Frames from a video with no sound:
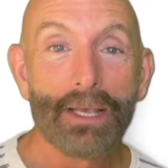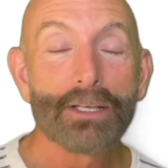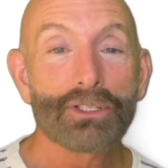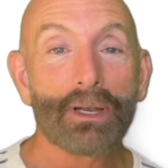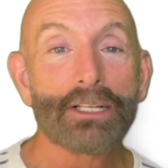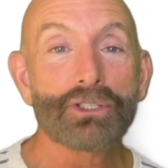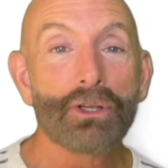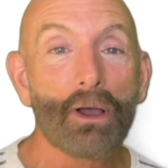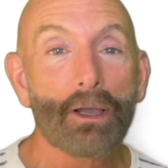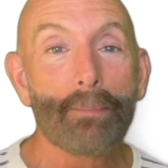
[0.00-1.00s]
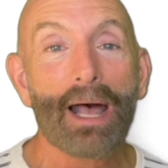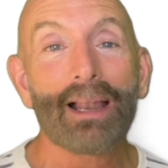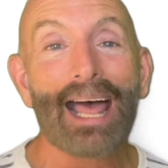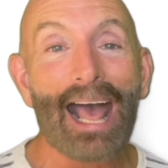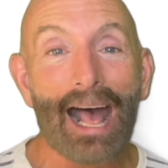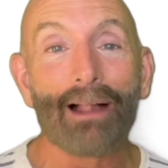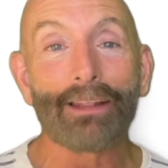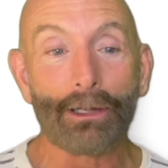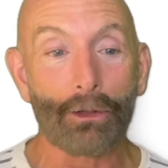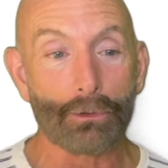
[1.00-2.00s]
So let's talk about
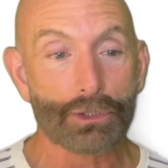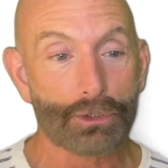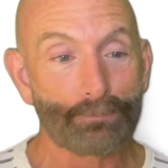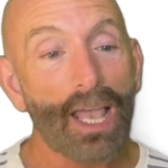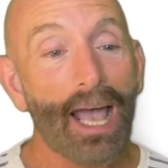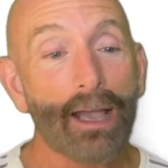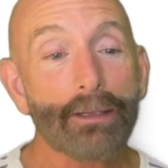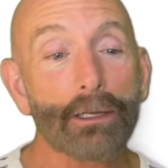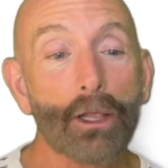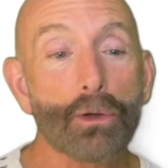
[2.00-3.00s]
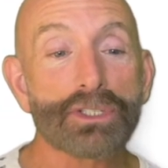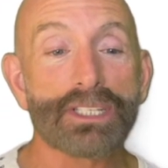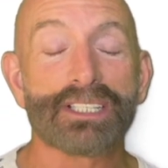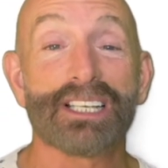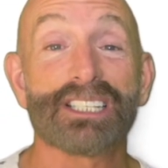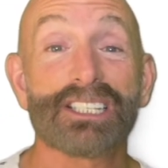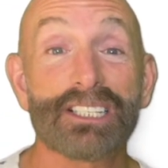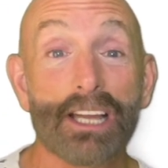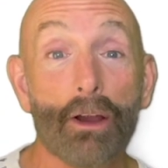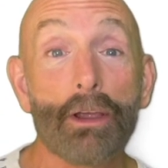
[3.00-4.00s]
allulose. Allulose is a
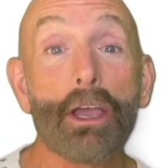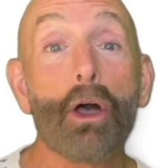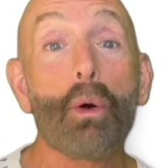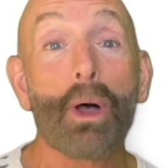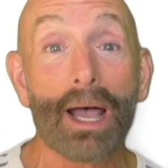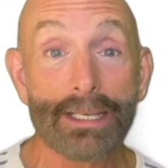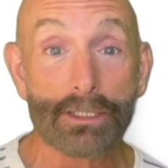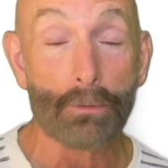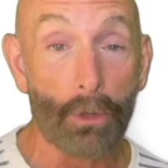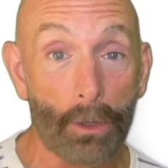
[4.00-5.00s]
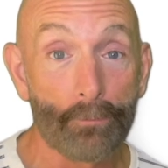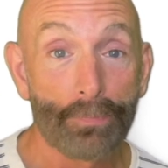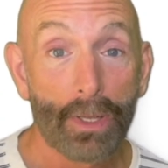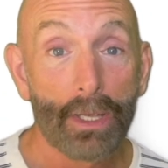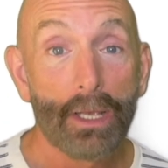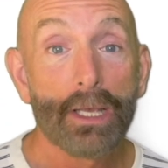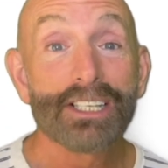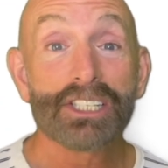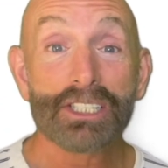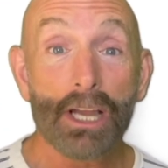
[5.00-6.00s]
stereoisomer.
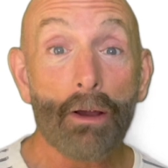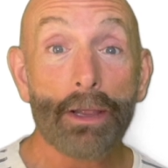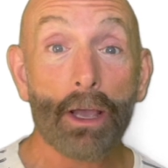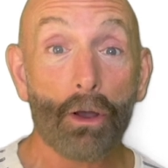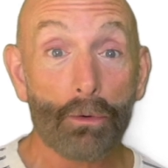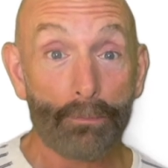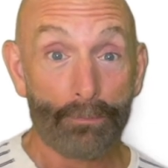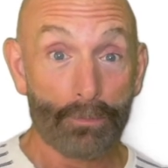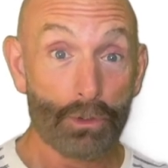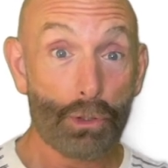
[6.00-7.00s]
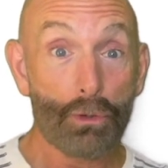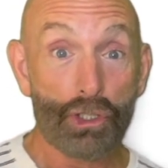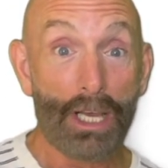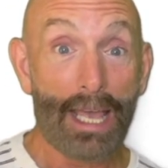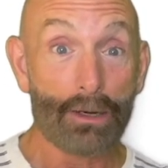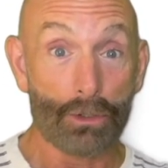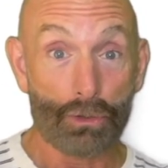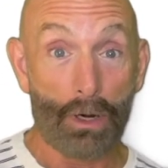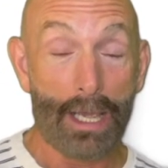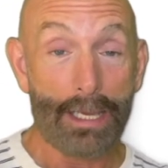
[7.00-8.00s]
Stereo, two channels,
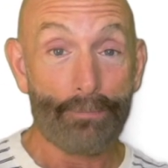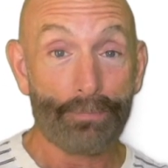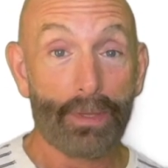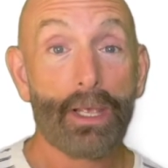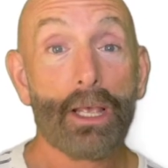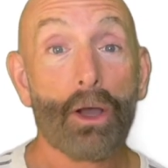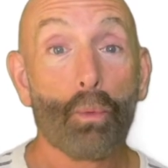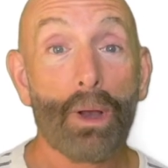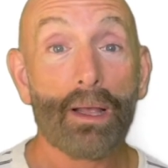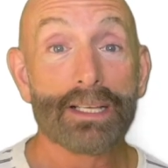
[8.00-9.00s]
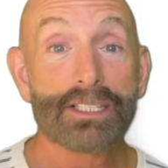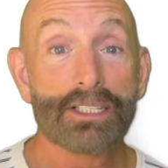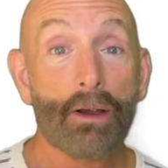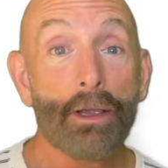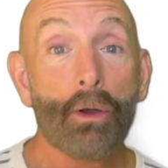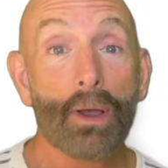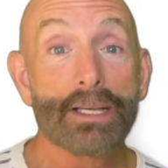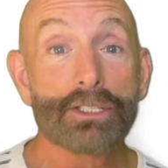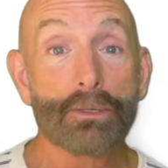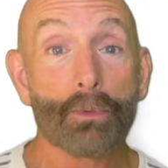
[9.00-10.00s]
right? Well, a
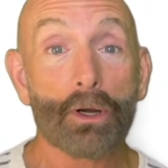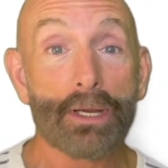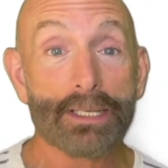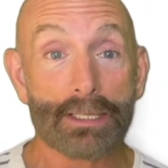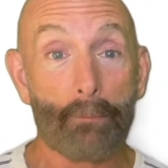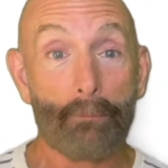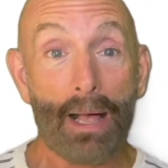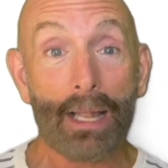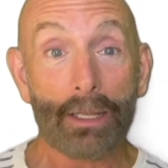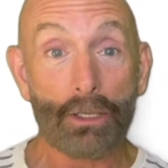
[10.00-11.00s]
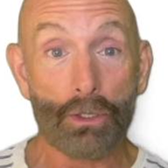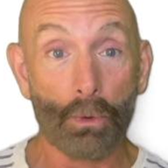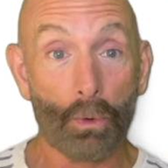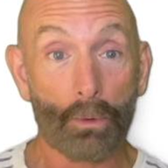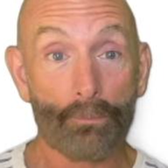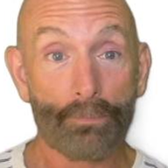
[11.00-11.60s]
stereoisomer is a molecule